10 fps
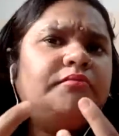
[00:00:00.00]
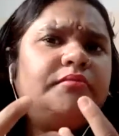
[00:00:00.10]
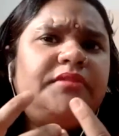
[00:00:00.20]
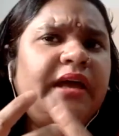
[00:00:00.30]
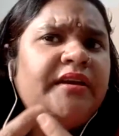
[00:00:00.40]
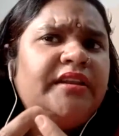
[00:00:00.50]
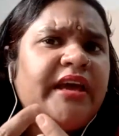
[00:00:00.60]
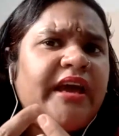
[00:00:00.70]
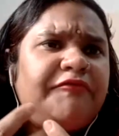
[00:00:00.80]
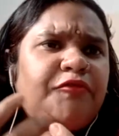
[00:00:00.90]
then they
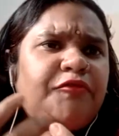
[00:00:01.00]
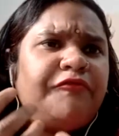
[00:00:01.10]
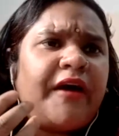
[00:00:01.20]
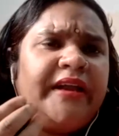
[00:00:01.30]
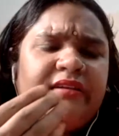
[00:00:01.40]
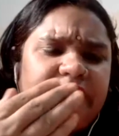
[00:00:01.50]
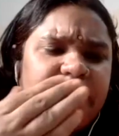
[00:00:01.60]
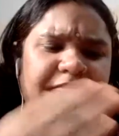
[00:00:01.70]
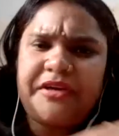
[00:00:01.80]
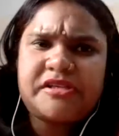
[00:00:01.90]
have to find,
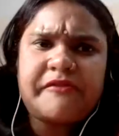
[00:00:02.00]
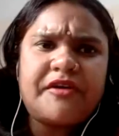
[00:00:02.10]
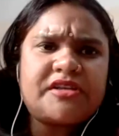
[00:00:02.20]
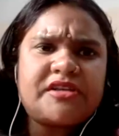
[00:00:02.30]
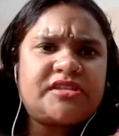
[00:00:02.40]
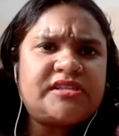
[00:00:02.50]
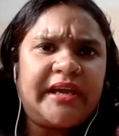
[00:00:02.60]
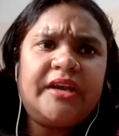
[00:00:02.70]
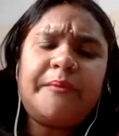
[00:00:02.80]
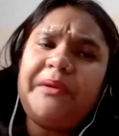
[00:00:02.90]
if it is a first and
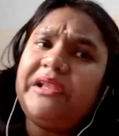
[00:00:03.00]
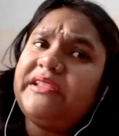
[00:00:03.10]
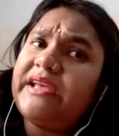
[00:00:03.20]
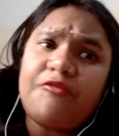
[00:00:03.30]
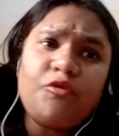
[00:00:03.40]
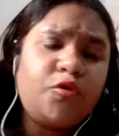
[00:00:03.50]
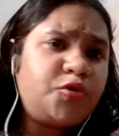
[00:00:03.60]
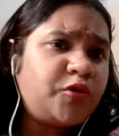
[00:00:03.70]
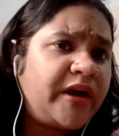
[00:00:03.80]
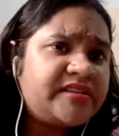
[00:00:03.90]
second appeal, they have to go
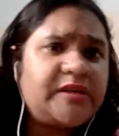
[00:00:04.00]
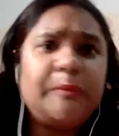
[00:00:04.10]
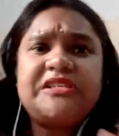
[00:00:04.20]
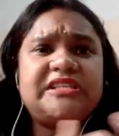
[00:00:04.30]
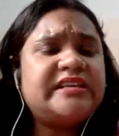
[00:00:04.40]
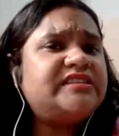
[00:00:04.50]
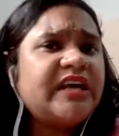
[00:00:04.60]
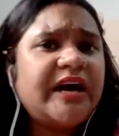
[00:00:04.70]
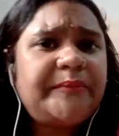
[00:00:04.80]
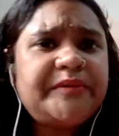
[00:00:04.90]
to either CPC and
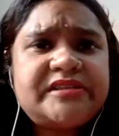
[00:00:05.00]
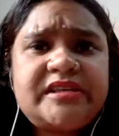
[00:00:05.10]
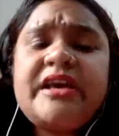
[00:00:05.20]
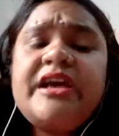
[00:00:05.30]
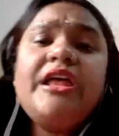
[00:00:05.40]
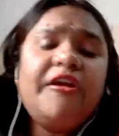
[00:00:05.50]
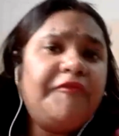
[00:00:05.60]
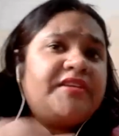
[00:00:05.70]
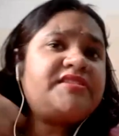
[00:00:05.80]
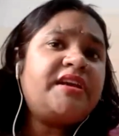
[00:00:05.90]
CRPC. If
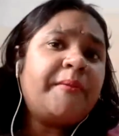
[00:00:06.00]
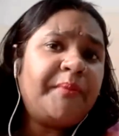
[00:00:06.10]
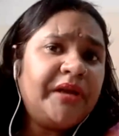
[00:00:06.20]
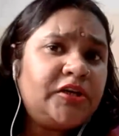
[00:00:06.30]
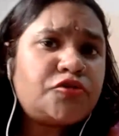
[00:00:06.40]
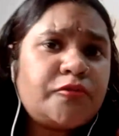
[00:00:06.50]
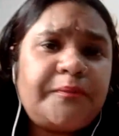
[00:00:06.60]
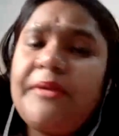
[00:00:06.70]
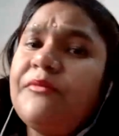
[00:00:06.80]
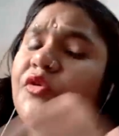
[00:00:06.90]
it is an appeal to
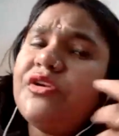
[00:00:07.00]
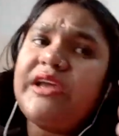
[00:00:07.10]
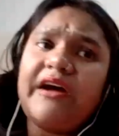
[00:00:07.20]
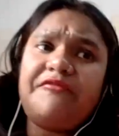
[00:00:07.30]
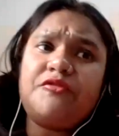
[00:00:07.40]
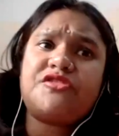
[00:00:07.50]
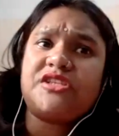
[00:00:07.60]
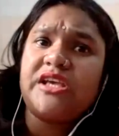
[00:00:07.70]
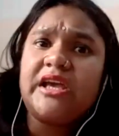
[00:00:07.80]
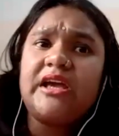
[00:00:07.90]
Supreme Court, they have to
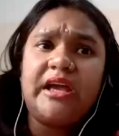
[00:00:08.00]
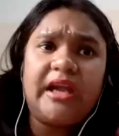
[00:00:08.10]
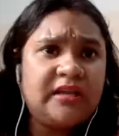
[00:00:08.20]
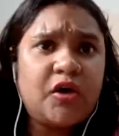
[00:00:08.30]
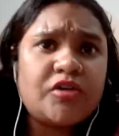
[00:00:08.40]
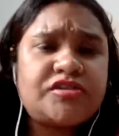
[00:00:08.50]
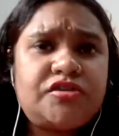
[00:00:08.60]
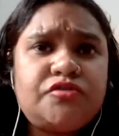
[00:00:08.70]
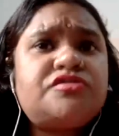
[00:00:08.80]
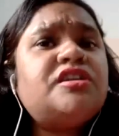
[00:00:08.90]
see in
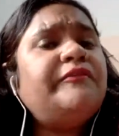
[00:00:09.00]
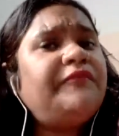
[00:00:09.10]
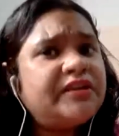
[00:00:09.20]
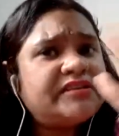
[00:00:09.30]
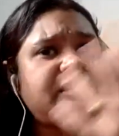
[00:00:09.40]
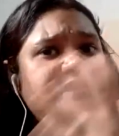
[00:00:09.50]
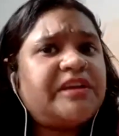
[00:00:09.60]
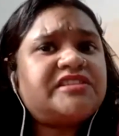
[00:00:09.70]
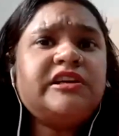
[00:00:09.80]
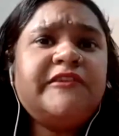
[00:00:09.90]
constitution. If it is a
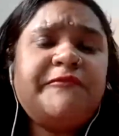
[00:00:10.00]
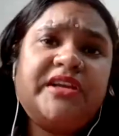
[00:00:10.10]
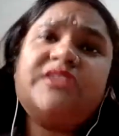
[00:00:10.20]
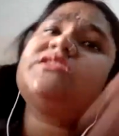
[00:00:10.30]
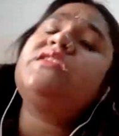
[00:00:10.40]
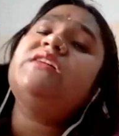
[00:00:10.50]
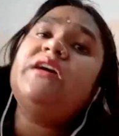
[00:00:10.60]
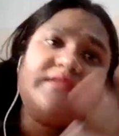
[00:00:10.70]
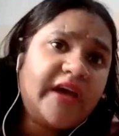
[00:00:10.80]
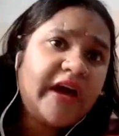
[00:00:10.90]
special leave petition,
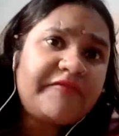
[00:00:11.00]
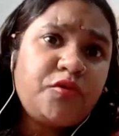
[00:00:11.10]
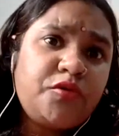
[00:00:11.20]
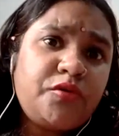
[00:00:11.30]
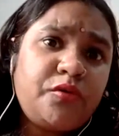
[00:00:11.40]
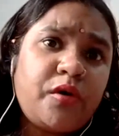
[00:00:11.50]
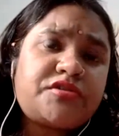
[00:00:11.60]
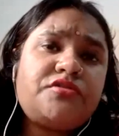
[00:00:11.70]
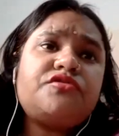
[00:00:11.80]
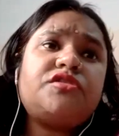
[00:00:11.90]
they have to go to
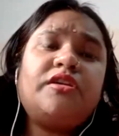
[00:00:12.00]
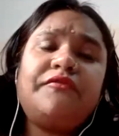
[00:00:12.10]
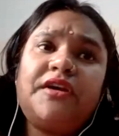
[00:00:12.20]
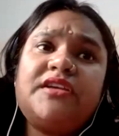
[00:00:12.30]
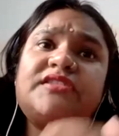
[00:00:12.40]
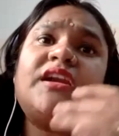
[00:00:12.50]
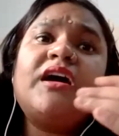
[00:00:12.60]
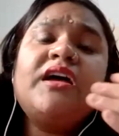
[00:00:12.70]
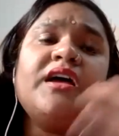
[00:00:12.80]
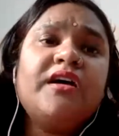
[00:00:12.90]
constitution. If it is a
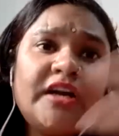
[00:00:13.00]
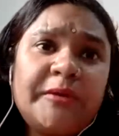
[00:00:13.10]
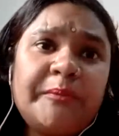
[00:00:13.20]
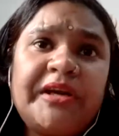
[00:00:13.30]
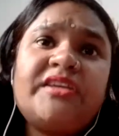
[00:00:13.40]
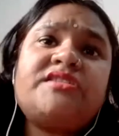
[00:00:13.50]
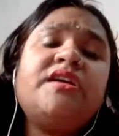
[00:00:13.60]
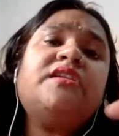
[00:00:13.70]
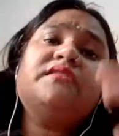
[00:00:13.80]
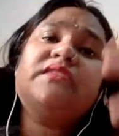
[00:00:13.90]
writ
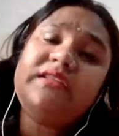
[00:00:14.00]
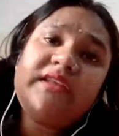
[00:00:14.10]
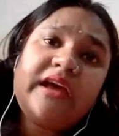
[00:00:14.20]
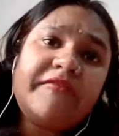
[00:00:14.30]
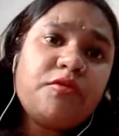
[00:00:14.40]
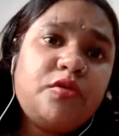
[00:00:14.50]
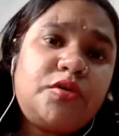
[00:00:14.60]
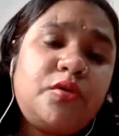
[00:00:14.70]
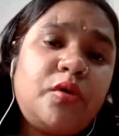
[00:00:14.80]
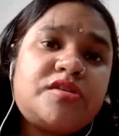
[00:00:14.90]
petition, then they have to go
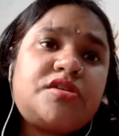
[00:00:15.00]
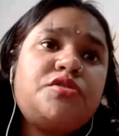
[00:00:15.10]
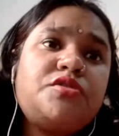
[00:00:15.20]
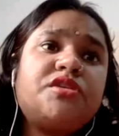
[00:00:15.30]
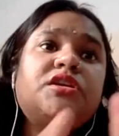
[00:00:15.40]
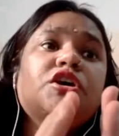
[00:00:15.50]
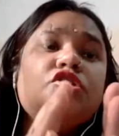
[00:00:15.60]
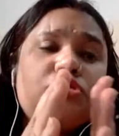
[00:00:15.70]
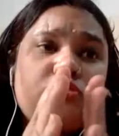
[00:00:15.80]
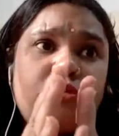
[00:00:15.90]
to constitution.
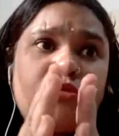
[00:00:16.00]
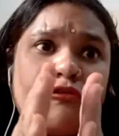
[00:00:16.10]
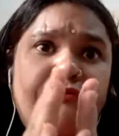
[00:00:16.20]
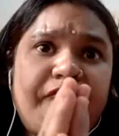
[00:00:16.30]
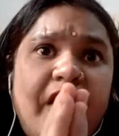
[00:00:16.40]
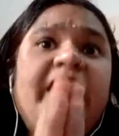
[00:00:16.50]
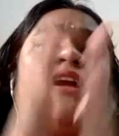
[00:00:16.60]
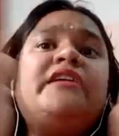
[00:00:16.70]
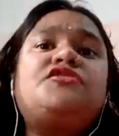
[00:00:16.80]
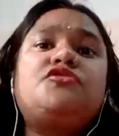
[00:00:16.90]
So to
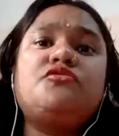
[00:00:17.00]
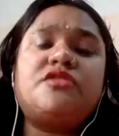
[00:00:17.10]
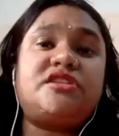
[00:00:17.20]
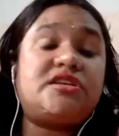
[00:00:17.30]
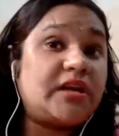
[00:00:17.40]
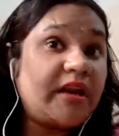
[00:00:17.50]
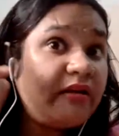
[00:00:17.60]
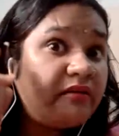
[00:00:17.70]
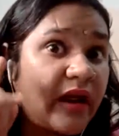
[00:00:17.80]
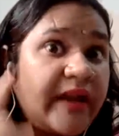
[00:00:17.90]
find a jurisdiction
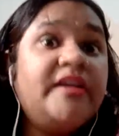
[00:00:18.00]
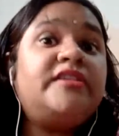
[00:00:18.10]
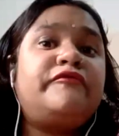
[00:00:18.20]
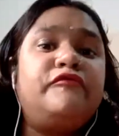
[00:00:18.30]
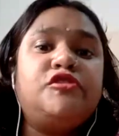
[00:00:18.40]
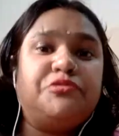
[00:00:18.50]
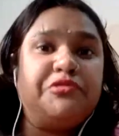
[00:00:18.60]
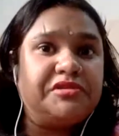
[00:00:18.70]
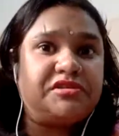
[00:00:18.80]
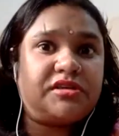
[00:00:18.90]
and rightful
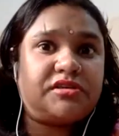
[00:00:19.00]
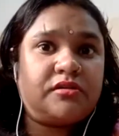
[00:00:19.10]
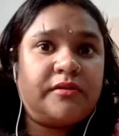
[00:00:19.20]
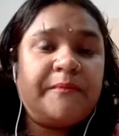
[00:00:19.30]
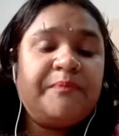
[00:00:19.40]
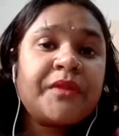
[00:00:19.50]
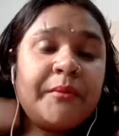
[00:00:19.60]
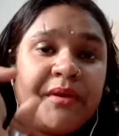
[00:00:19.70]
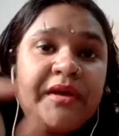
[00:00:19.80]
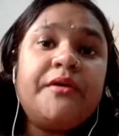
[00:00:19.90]
jurisdiction,
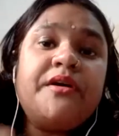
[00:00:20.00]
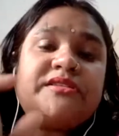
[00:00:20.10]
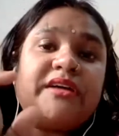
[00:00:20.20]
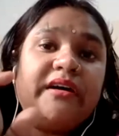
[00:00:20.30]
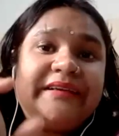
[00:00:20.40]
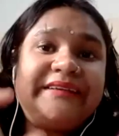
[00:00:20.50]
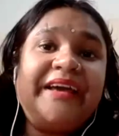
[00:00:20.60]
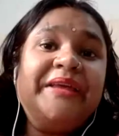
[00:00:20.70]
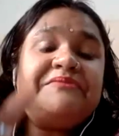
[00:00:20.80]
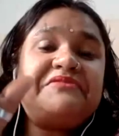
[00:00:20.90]
because at
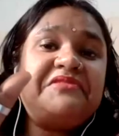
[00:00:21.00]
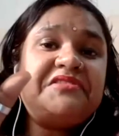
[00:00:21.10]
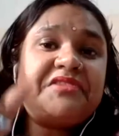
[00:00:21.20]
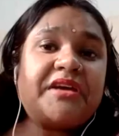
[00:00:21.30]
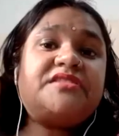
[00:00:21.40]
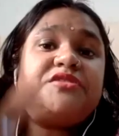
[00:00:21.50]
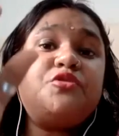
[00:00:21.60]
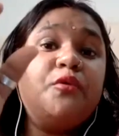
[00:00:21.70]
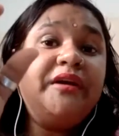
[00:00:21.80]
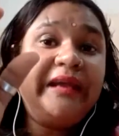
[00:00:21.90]
times the judges
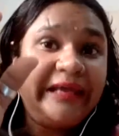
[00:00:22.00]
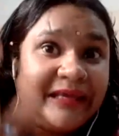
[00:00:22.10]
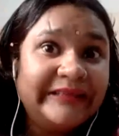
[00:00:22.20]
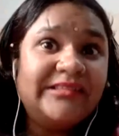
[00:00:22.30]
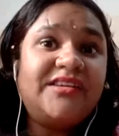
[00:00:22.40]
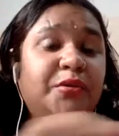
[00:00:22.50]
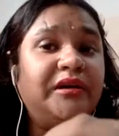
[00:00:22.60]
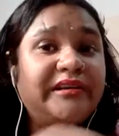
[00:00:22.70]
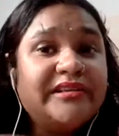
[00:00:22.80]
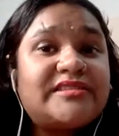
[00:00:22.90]
don't
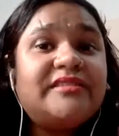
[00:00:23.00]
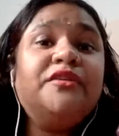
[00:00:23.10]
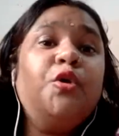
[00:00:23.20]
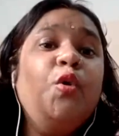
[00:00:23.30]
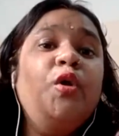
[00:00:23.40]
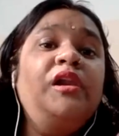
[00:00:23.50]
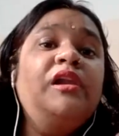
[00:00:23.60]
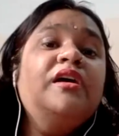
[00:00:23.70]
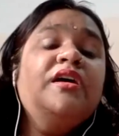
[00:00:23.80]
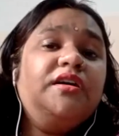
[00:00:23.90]
listen the whole
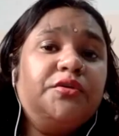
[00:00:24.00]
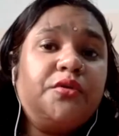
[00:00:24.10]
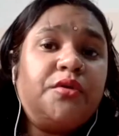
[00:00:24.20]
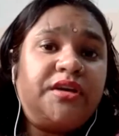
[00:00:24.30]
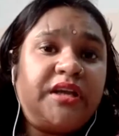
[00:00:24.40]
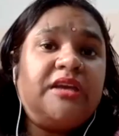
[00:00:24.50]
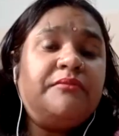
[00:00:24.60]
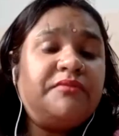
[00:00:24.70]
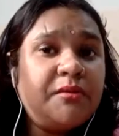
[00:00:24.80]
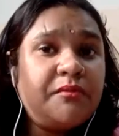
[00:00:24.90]

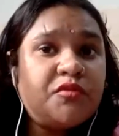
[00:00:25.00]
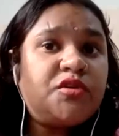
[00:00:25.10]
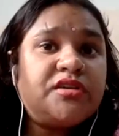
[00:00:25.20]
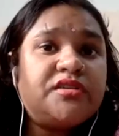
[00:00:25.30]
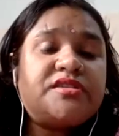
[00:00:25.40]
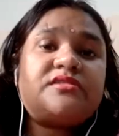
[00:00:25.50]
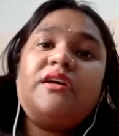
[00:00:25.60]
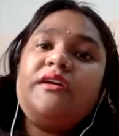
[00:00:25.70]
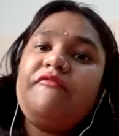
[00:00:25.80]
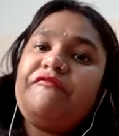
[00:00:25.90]
team, the mooters,
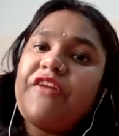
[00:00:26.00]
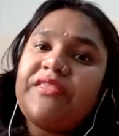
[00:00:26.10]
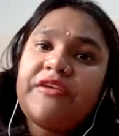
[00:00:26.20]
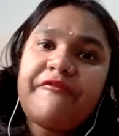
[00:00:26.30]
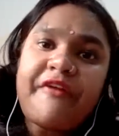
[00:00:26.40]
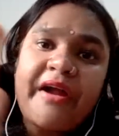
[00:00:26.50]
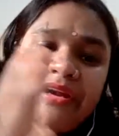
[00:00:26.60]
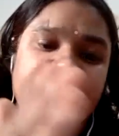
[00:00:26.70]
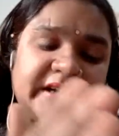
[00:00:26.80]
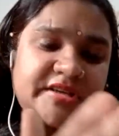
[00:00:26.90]
when they
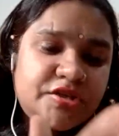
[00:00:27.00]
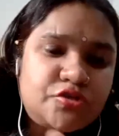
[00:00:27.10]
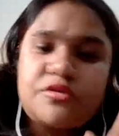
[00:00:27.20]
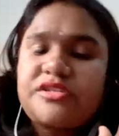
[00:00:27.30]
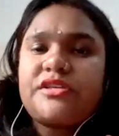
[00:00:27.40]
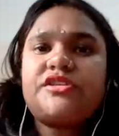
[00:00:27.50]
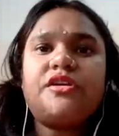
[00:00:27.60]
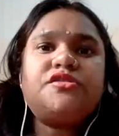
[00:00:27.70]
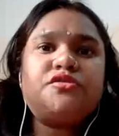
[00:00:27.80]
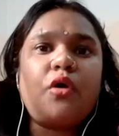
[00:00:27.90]
find that the jurisdiction
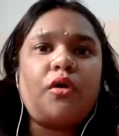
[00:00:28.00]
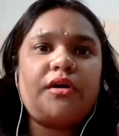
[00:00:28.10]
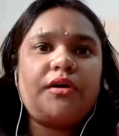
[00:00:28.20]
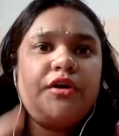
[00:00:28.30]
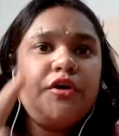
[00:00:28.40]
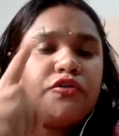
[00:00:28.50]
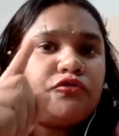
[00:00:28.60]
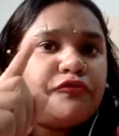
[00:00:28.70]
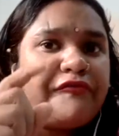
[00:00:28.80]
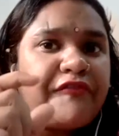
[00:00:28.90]
is wrong. So
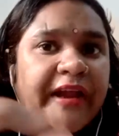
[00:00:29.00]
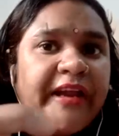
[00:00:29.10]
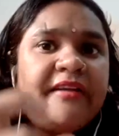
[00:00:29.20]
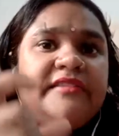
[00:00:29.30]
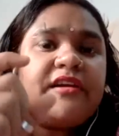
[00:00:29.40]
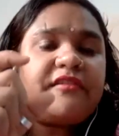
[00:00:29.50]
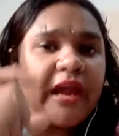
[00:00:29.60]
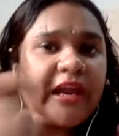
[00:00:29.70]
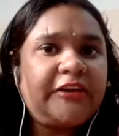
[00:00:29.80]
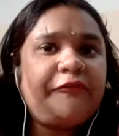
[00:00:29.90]
to find the
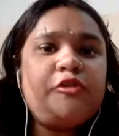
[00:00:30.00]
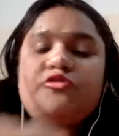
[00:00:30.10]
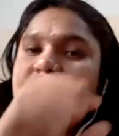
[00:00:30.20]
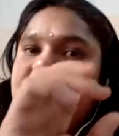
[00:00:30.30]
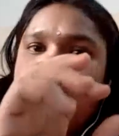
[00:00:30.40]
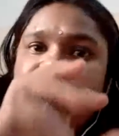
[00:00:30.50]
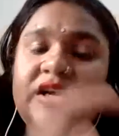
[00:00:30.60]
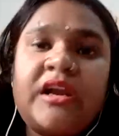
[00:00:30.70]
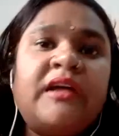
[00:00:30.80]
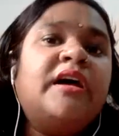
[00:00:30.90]
rightful jurisdiction,
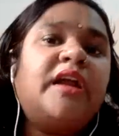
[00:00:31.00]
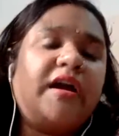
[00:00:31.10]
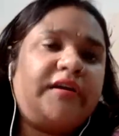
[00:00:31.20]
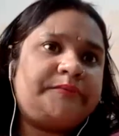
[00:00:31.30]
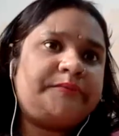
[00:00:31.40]
another art.